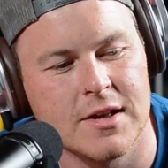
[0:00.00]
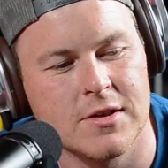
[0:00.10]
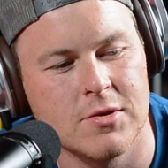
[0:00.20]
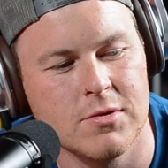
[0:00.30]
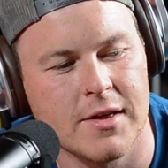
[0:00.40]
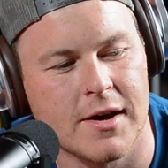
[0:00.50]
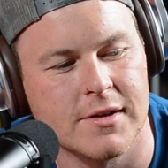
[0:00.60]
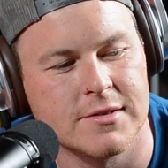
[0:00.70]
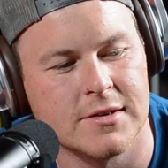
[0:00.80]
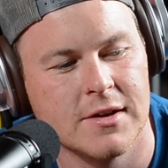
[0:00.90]
in
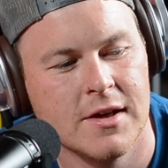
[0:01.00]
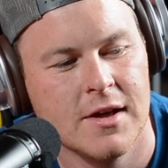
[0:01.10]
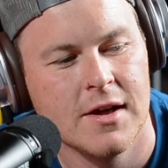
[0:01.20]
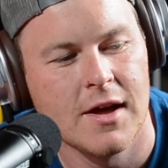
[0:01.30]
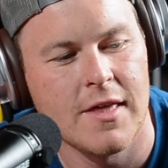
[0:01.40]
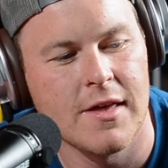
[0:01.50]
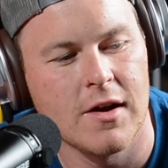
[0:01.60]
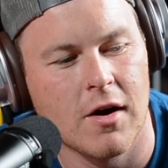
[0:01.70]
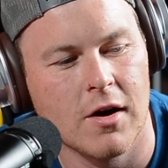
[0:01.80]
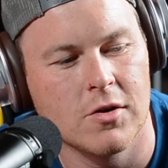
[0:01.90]
2000, and then
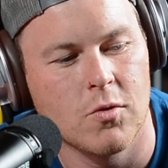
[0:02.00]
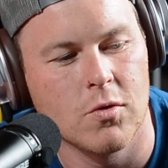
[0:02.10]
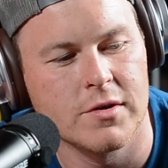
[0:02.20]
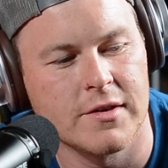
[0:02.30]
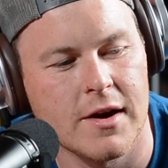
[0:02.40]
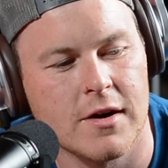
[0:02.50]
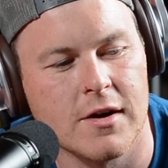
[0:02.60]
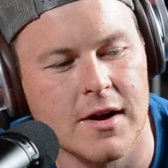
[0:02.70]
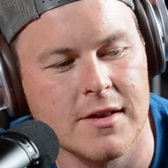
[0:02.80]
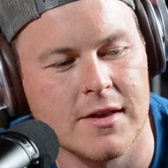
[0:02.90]
Hardcore Cider
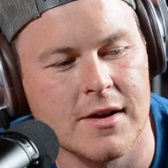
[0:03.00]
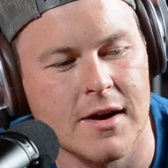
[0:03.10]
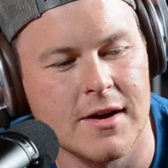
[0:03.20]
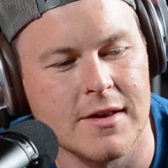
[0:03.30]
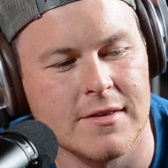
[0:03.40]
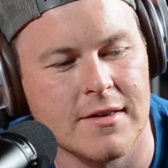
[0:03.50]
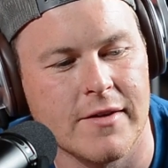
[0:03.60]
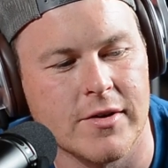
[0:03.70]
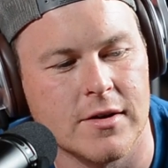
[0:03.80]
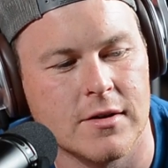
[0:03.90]
in
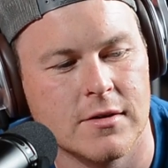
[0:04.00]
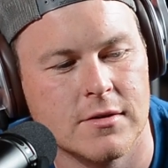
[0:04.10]
1997.